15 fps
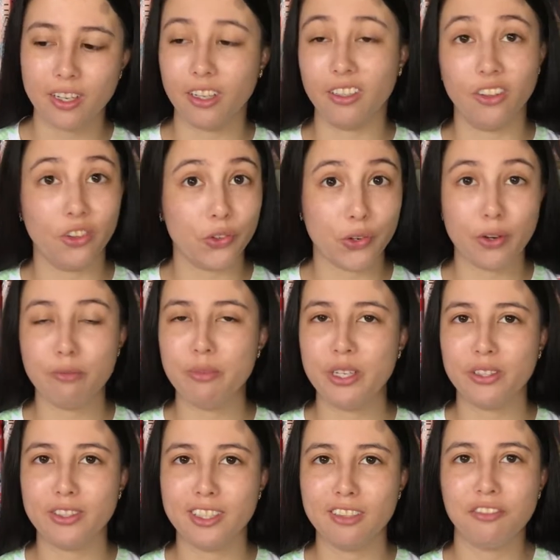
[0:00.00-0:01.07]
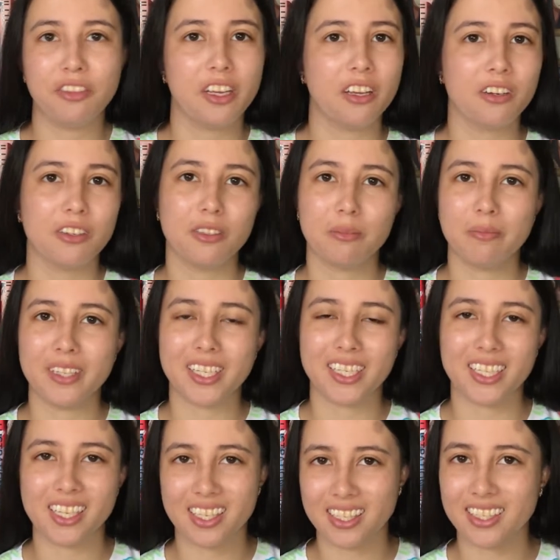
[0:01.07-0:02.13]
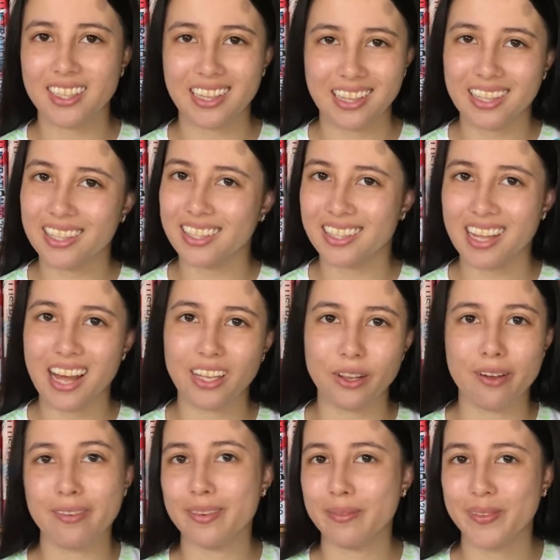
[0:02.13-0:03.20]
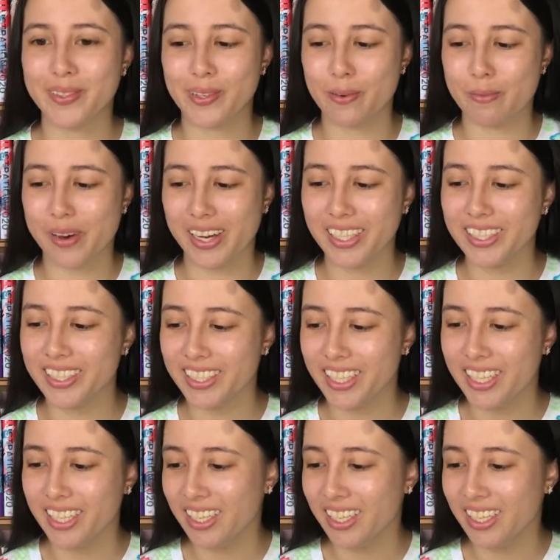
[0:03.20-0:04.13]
Another Onmyoji figure because I love him so much.